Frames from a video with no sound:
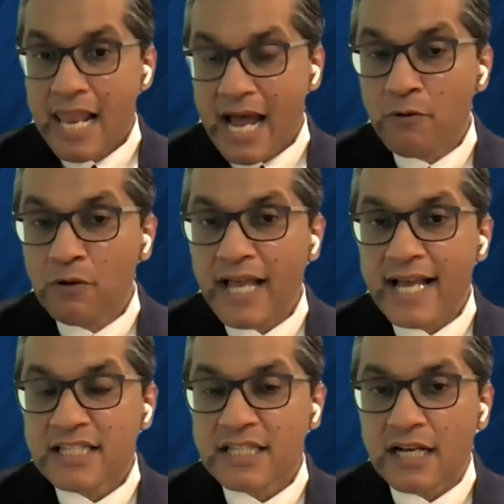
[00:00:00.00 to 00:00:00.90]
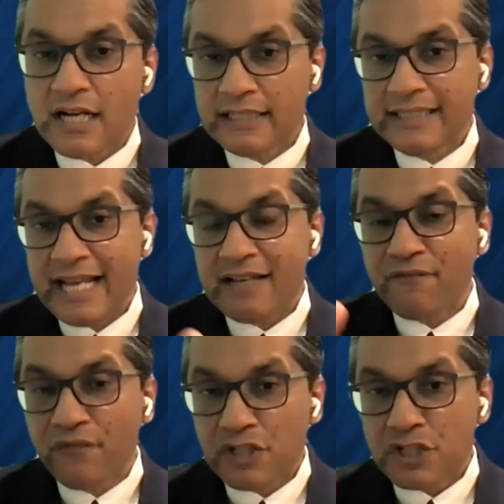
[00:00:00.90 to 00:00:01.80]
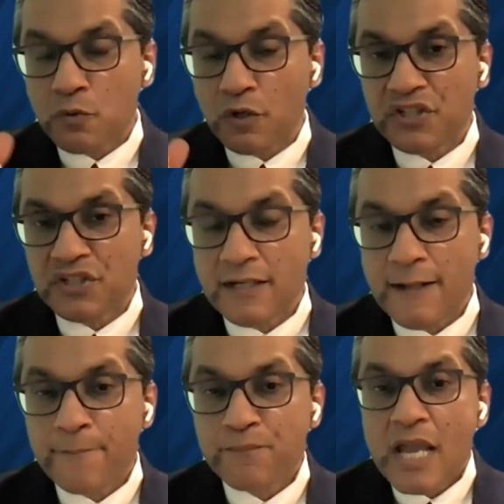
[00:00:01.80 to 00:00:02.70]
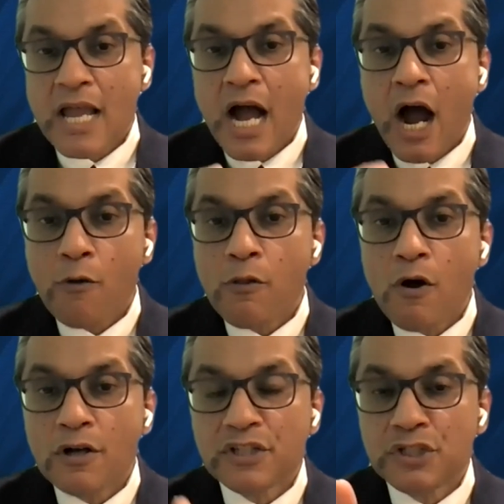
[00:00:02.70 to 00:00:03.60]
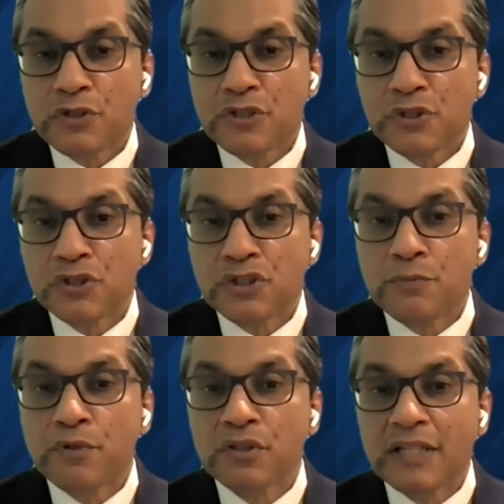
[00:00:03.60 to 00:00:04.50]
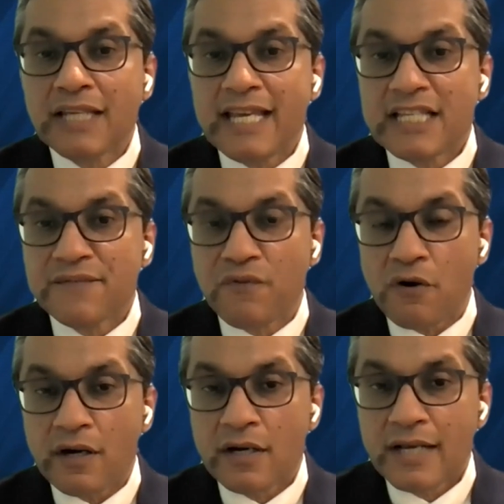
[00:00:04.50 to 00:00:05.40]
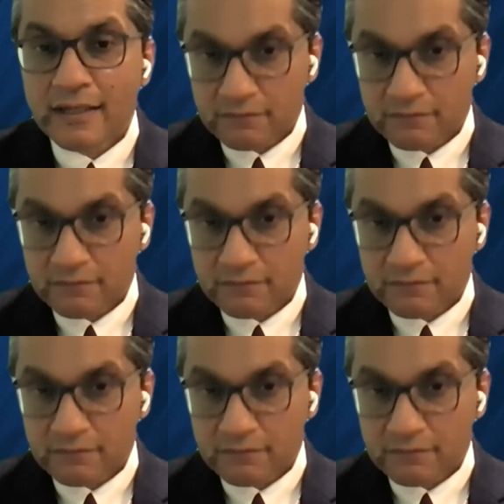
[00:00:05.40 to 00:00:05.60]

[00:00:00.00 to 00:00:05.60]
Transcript: I will ask that first question. How long did your surgeon book the case for?